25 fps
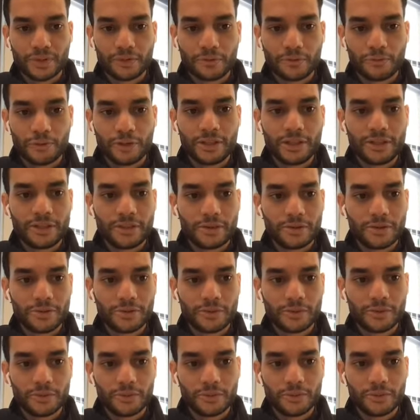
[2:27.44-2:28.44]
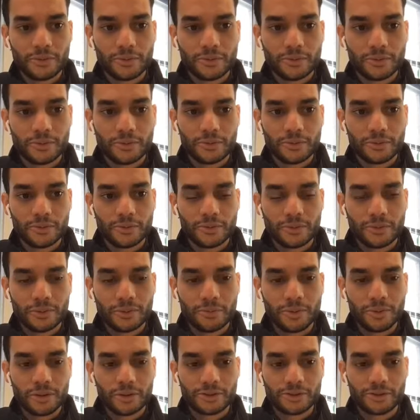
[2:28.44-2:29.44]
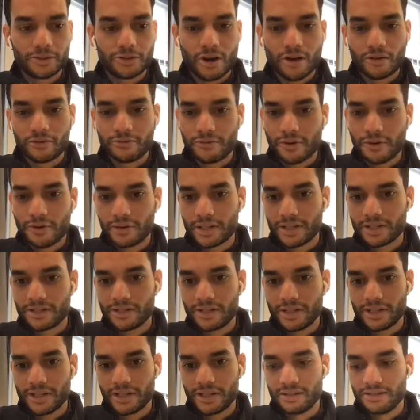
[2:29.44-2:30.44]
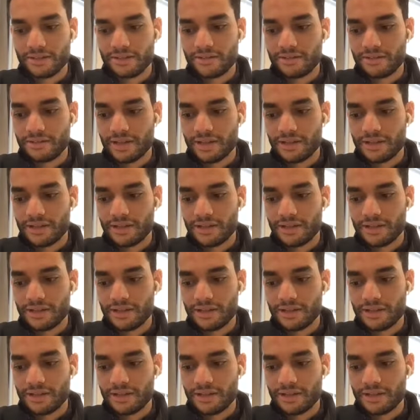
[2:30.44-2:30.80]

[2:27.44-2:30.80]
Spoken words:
really those who put a strong focus in